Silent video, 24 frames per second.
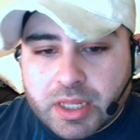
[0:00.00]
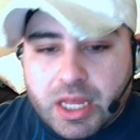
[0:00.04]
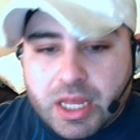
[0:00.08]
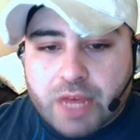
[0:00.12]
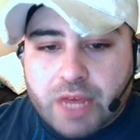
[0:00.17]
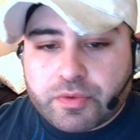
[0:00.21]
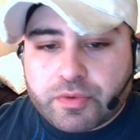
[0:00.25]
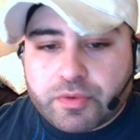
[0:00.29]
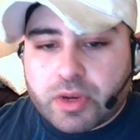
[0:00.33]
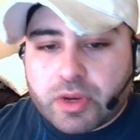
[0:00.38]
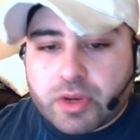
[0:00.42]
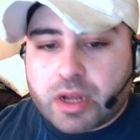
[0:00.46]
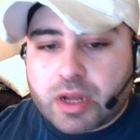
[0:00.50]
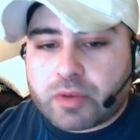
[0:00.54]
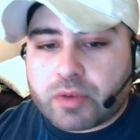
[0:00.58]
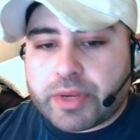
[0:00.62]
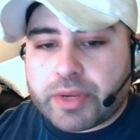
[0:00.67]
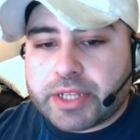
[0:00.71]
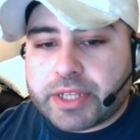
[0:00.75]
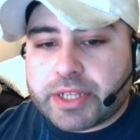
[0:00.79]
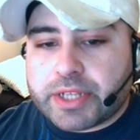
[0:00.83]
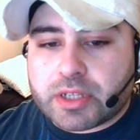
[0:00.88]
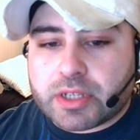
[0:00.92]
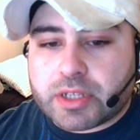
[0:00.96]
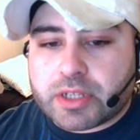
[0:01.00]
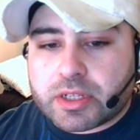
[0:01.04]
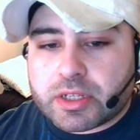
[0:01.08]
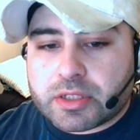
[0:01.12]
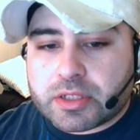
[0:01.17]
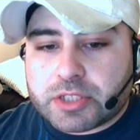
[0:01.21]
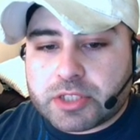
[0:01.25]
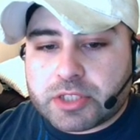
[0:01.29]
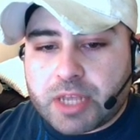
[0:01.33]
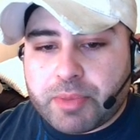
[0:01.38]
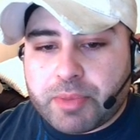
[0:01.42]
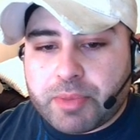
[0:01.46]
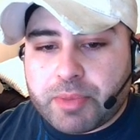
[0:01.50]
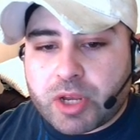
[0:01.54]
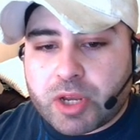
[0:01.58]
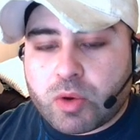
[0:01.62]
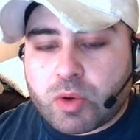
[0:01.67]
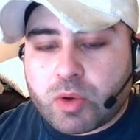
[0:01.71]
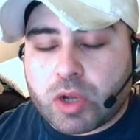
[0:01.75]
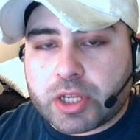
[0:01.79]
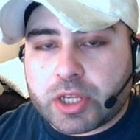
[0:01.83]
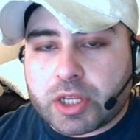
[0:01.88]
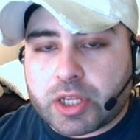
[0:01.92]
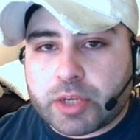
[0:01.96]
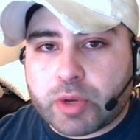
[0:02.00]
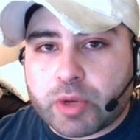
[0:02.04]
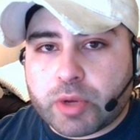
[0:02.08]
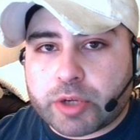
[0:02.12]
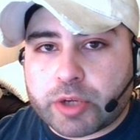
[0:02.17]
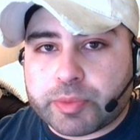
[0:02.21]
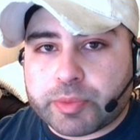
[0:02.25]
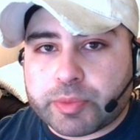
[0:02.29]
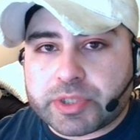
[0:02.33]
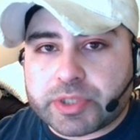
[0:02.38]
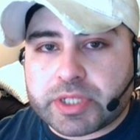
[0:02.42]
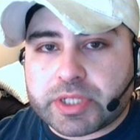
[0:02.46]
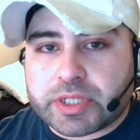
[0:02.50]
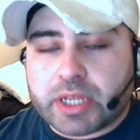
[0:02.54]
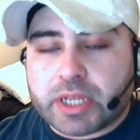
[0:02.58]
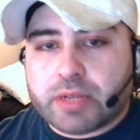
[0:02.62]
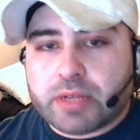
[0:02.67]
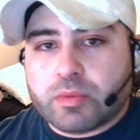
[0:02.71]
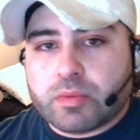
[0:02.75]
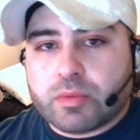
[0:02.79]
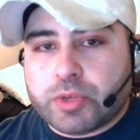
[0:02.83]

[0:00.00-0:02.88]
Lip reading: I've raised the JPEG quality to 100%.